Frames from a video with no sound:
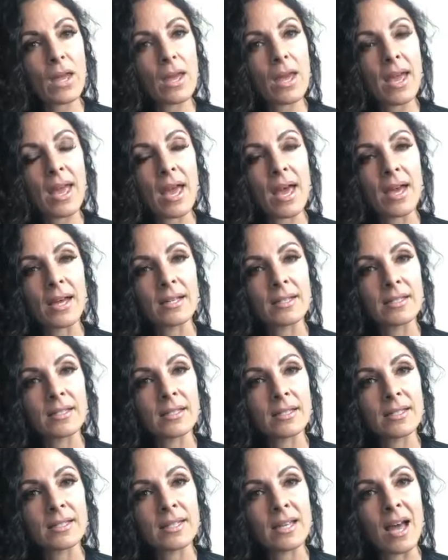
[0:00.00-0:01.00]
and
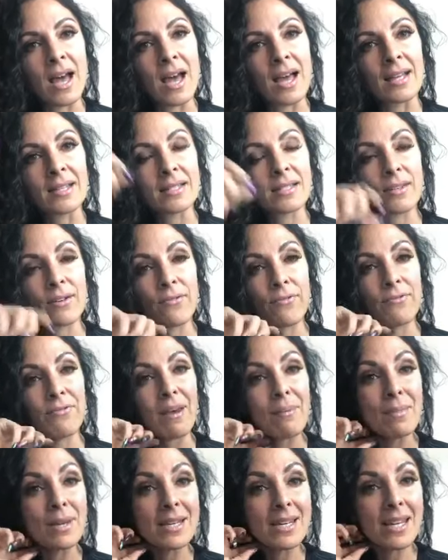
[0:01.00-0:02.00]
not
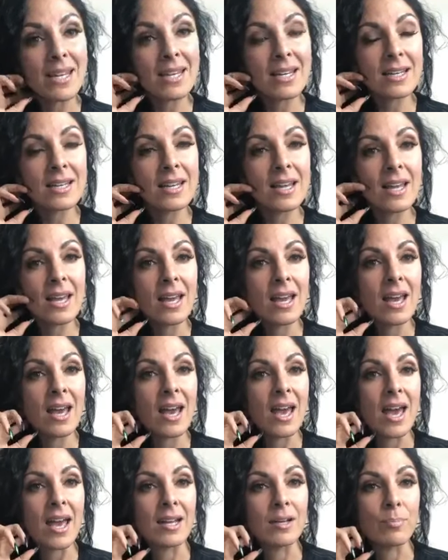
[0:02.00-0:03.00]
feminine
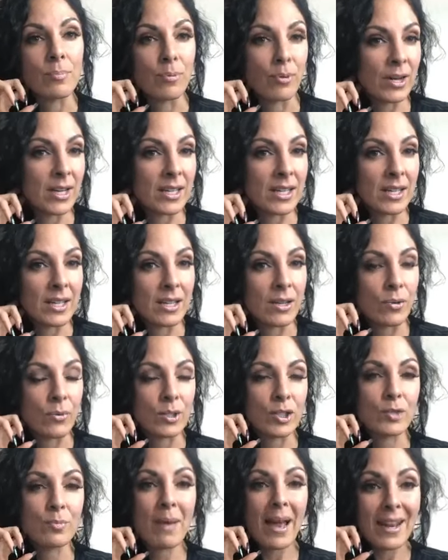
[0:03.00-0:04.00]
and pretty,
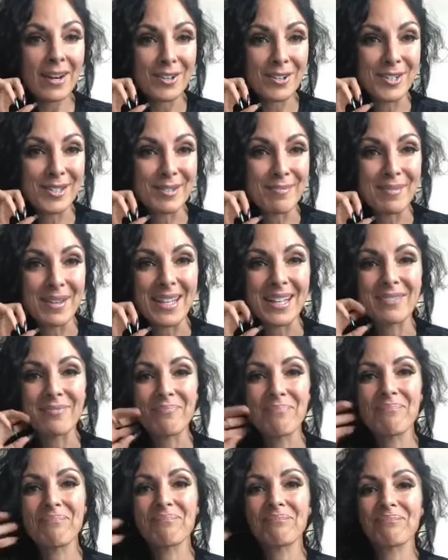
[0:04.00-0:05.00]
which mattered to
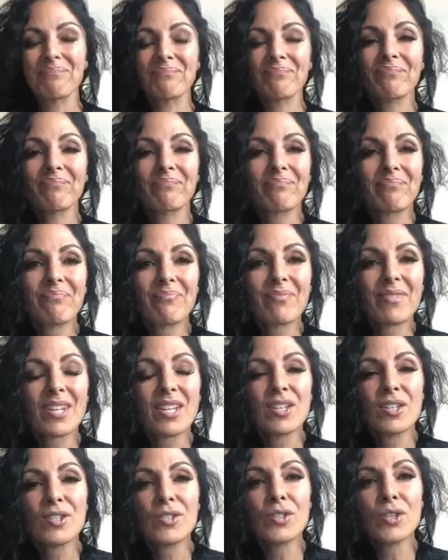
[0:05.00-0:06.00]
me.
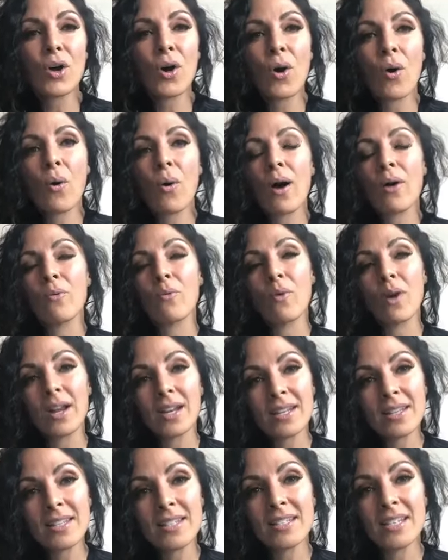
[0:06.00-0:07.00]
So I
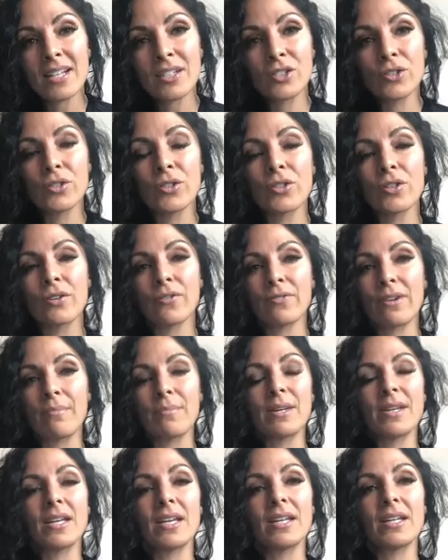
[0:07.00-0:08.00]
wanted the tattoo to look
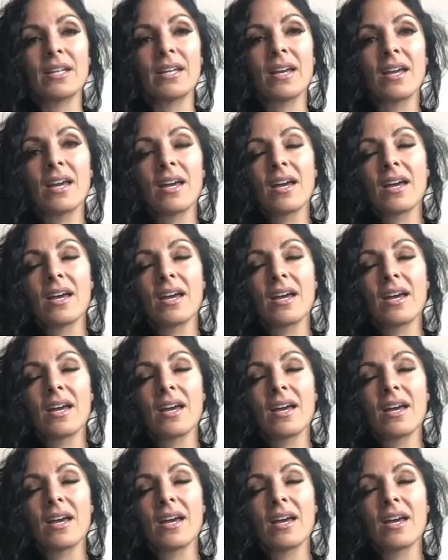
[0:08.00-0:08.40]
feminine